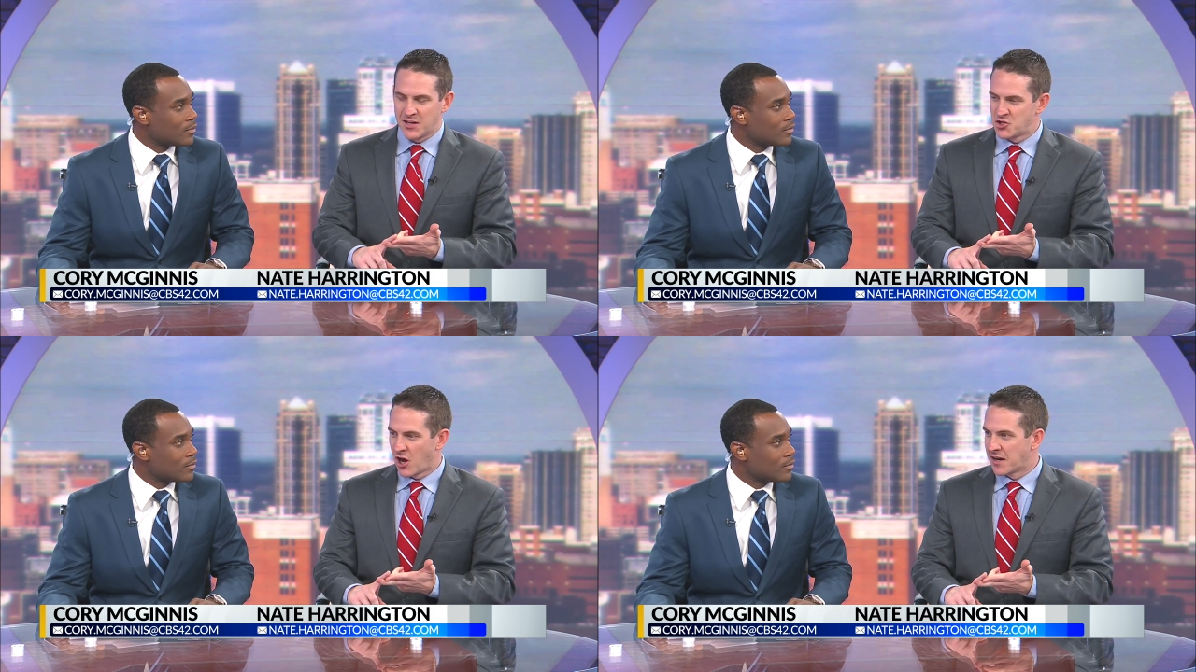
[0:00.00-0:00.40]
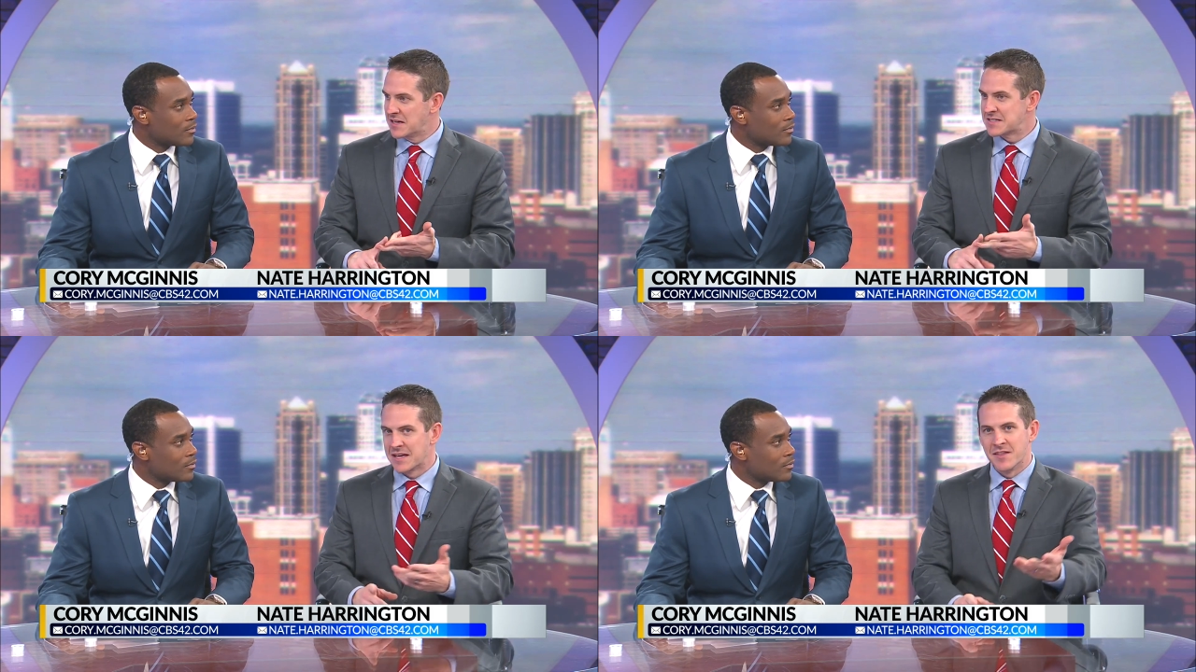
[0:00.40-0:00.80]
Speaker 1: and
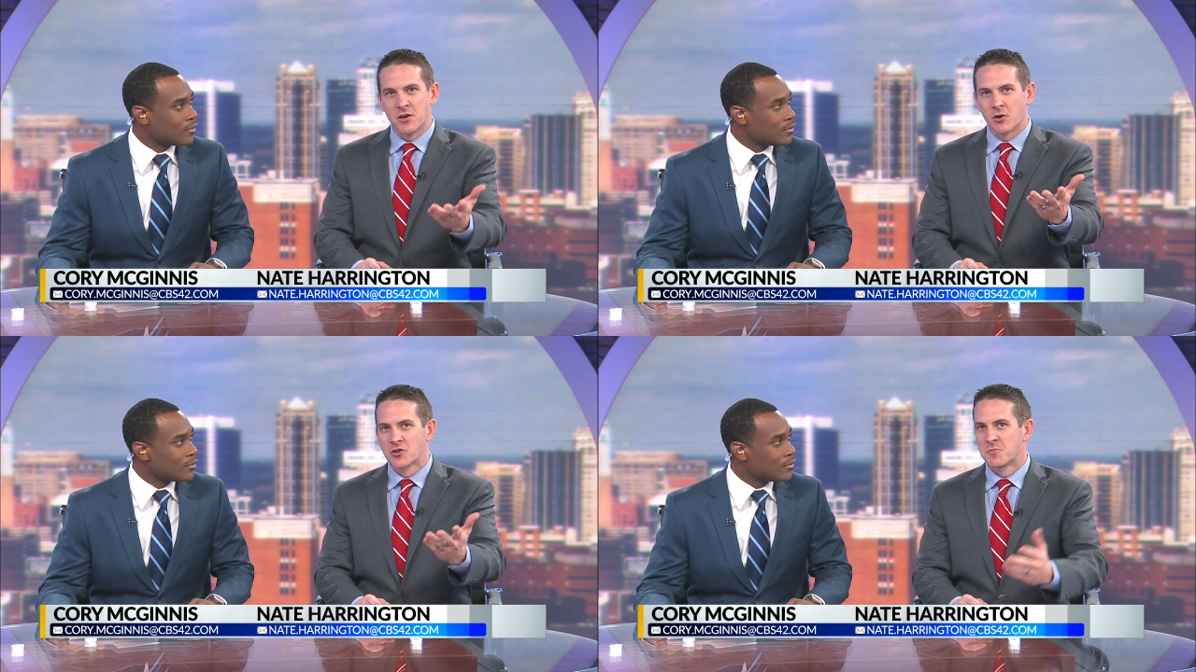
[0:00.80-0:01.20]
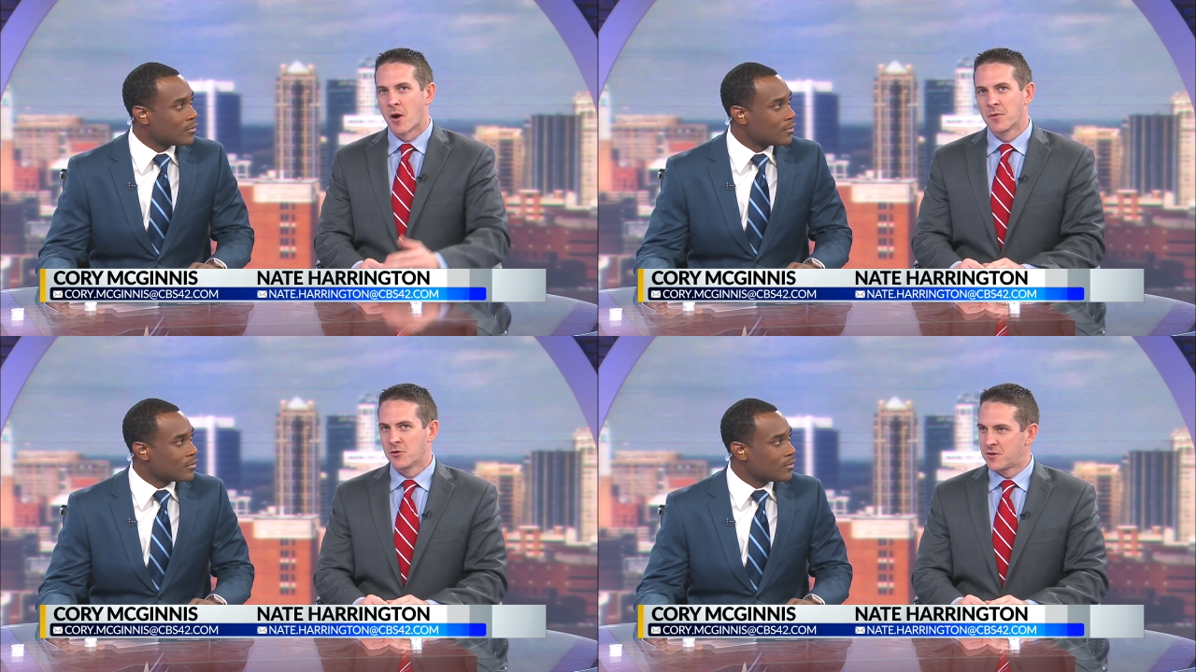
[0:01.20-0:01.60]
Johnny's, and then Herd's
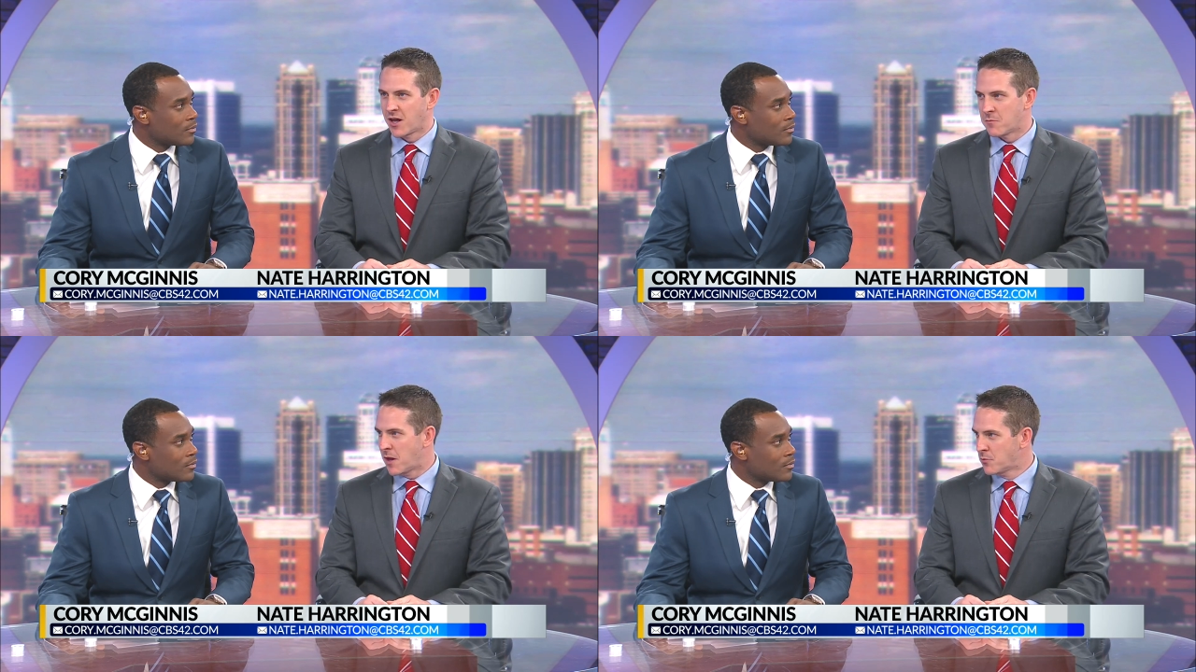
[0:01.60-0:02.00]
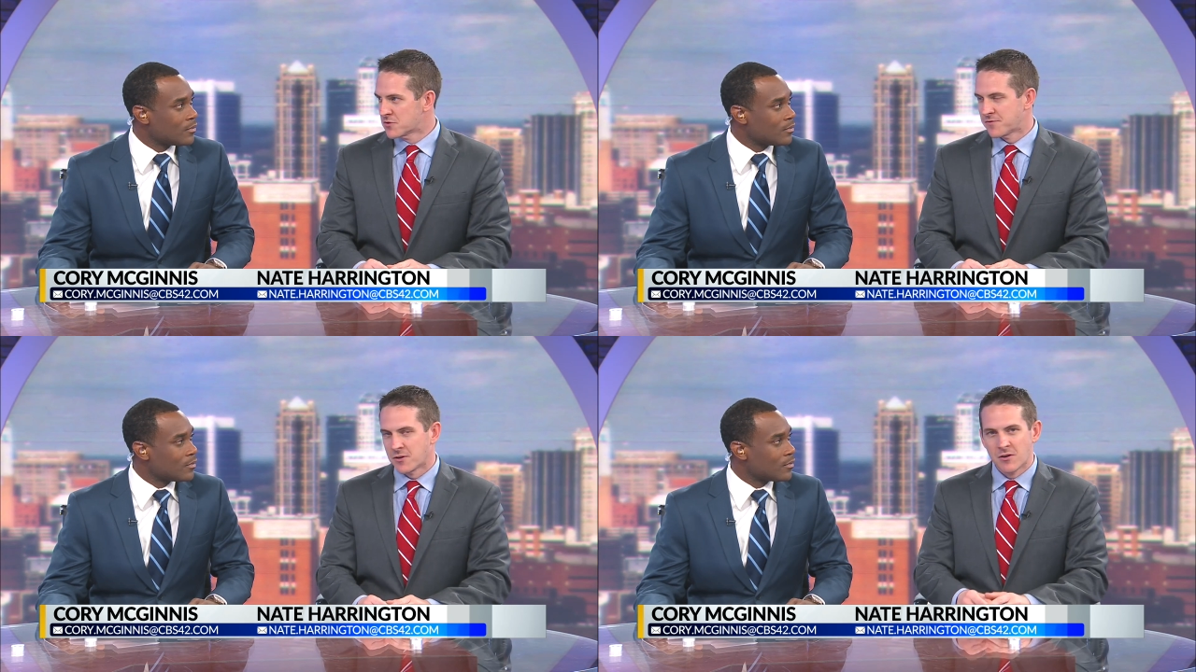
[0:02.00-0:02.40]
Barbecue down in
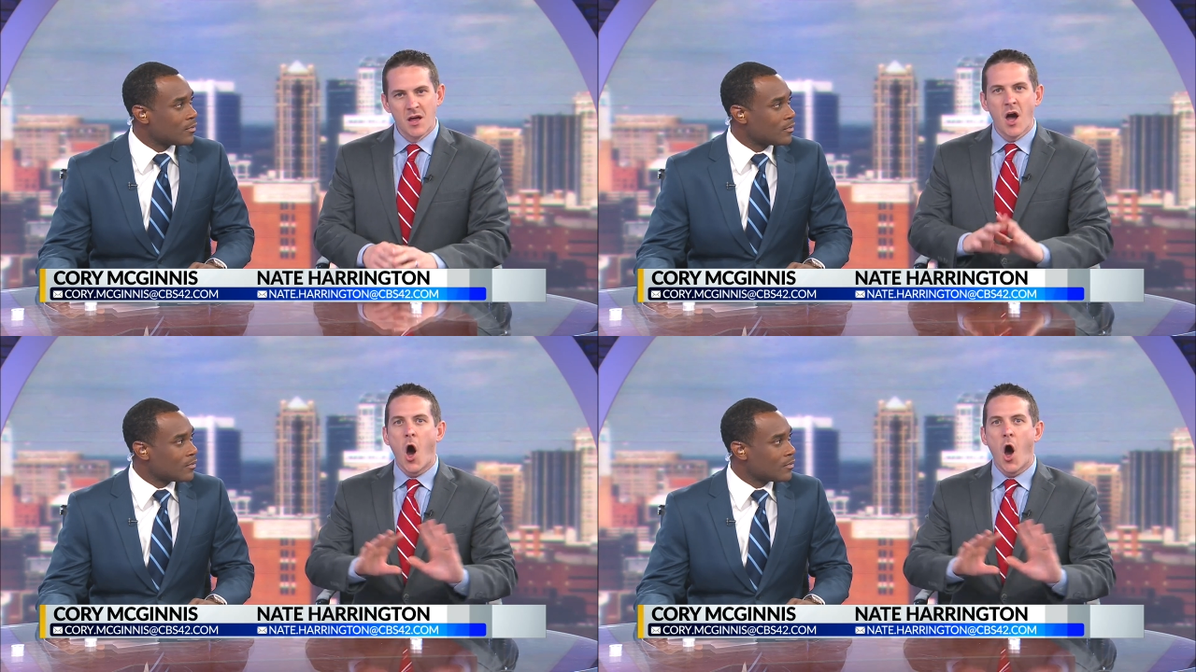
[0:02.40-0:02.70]
Maplesville.